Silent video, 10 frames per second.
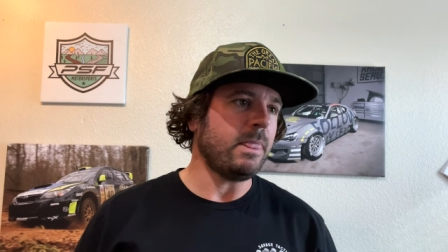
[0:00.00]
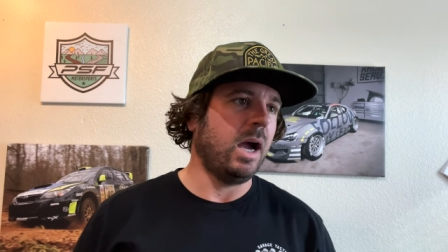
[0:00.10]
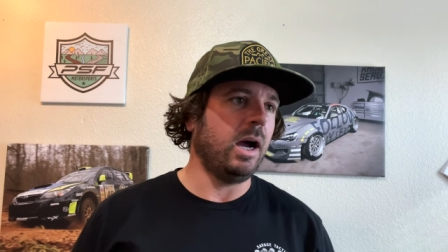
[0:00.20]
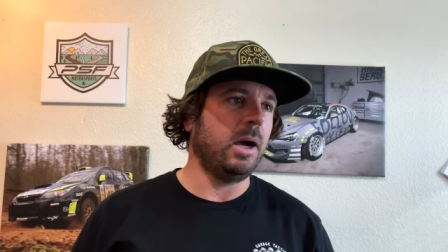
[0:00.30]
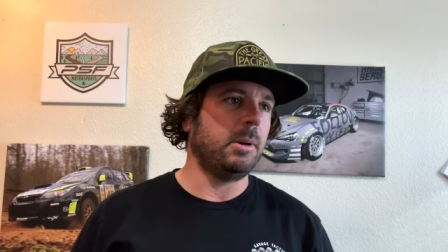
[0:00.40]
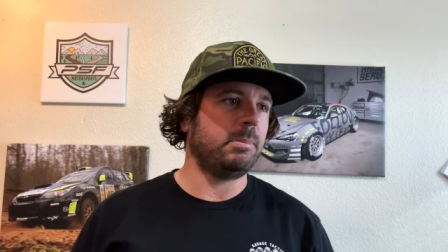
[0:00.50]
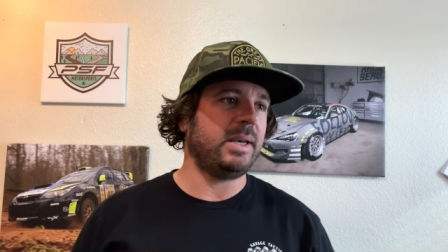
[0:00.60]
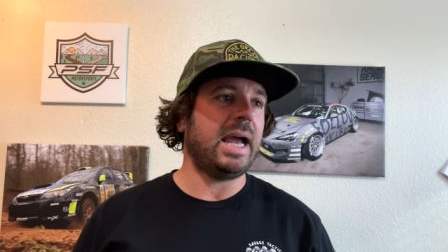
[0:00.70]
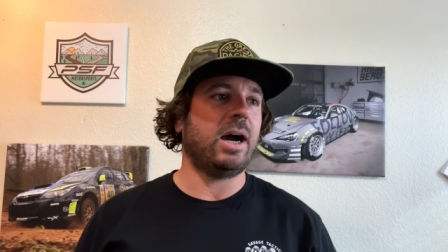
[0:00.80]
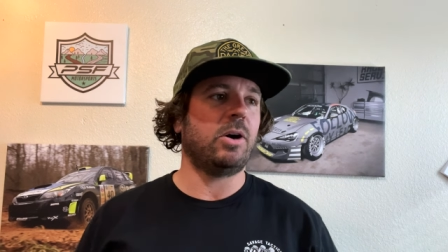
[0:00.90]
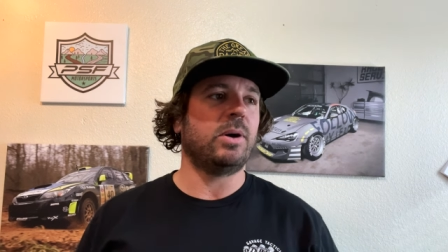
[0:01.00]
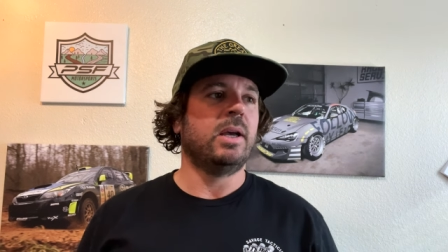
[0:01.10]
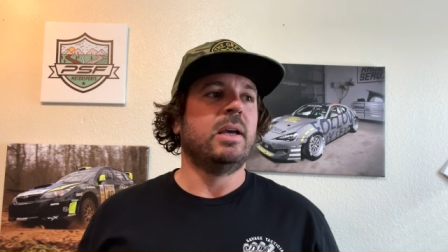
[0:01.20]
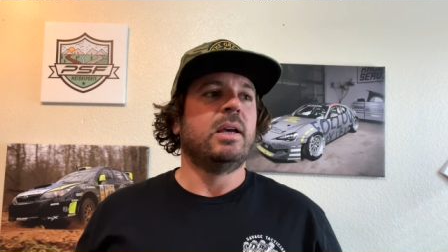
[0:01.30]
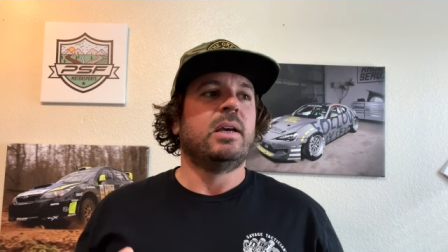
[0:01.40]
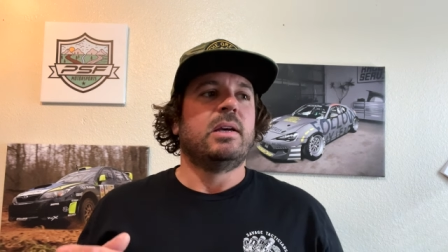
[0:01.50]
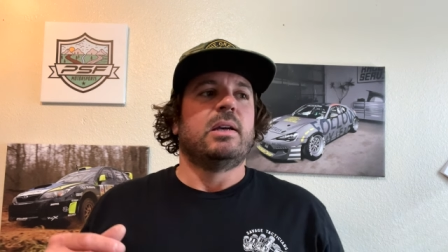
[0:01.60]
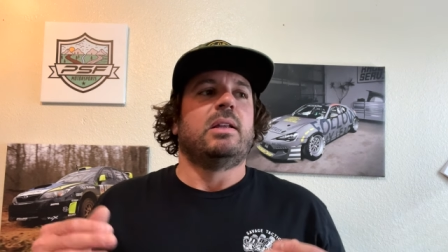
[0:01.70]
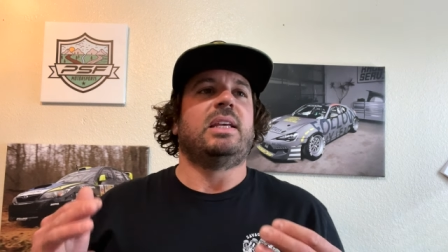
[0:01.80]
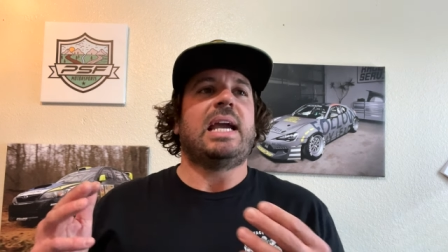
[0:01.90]
Um, now,
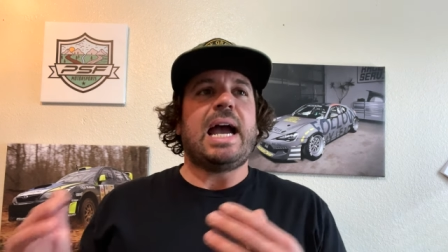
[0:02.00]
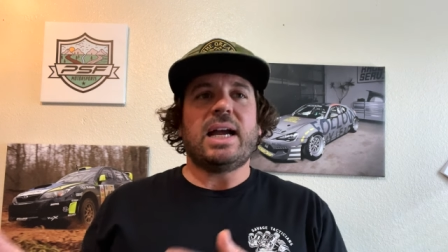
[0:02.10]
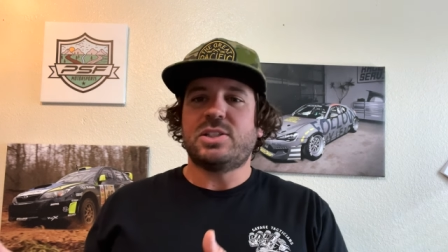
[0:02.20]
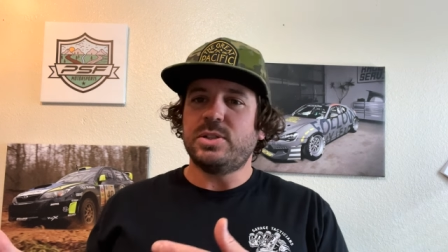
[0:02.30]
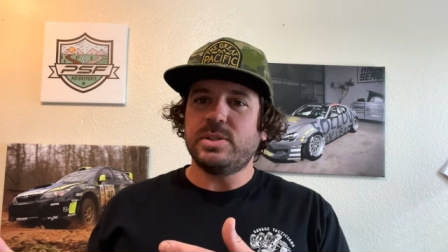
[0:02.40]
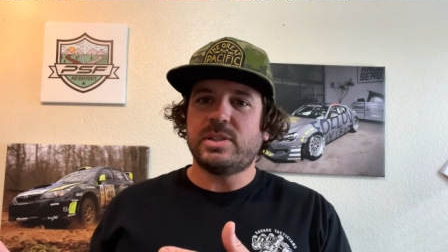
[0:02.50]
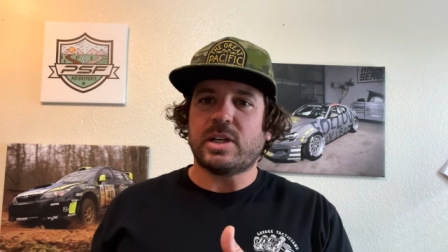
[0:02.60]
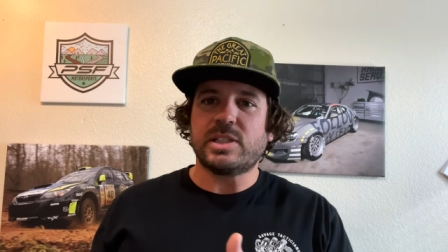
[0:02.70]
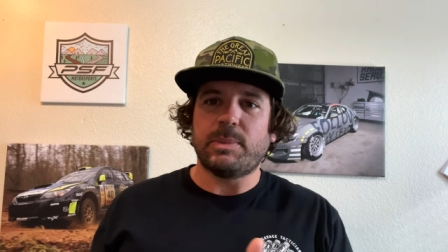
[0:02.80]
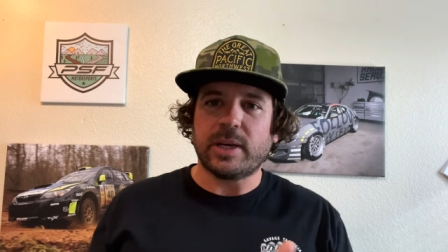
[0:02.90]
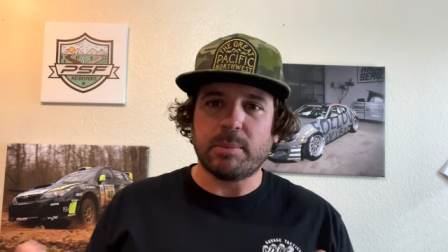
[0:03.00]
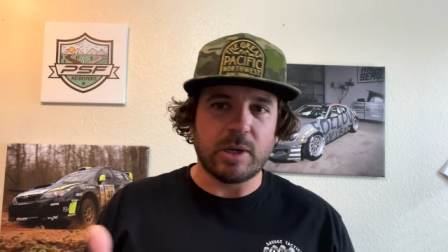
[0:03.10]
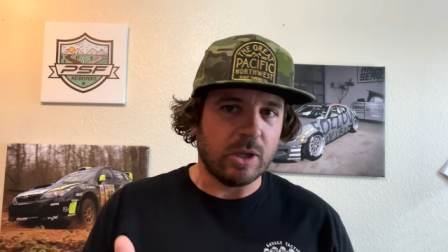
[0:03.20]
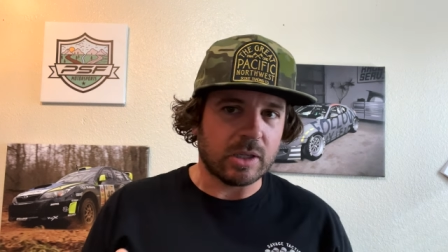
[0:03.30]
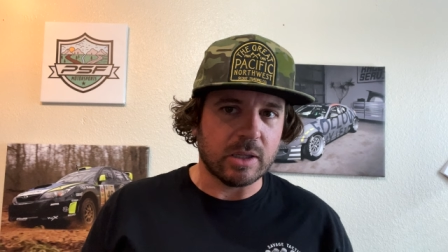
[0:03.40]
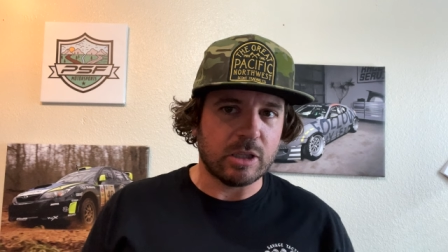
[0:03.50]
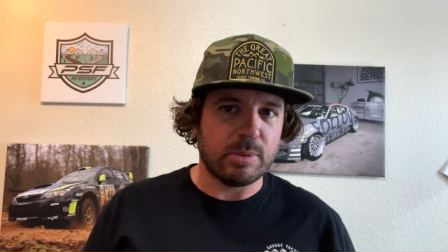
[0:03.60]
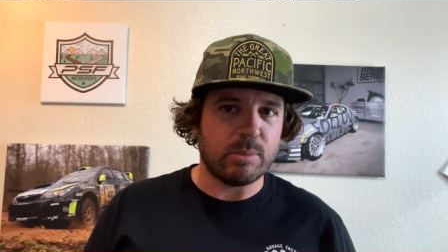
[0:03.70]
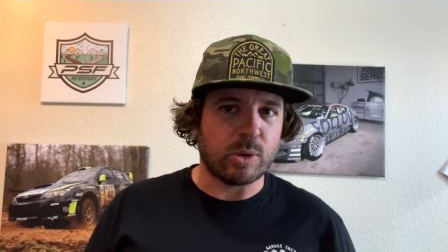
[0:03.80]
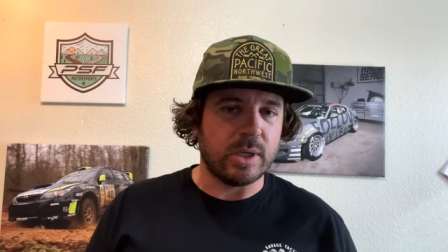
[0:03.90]
the axles are something I'm gonna look a little
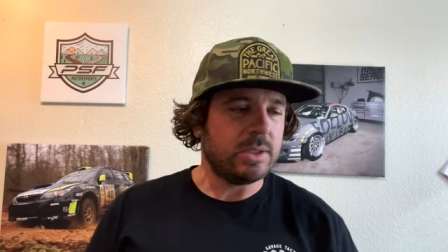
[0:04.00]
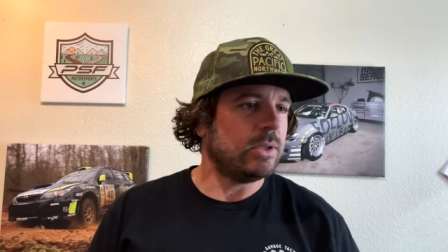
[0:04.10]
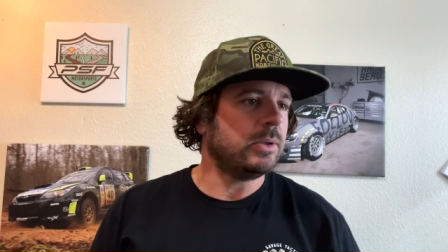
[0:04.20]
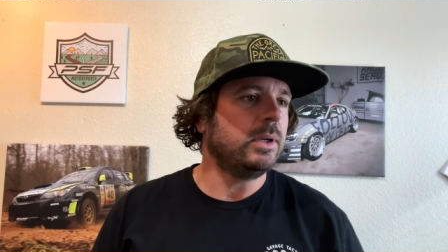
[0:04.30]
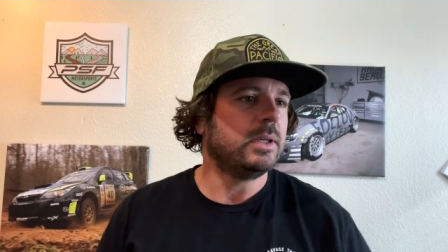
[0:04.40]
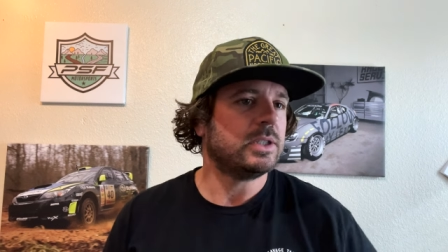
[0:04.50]
bit more into.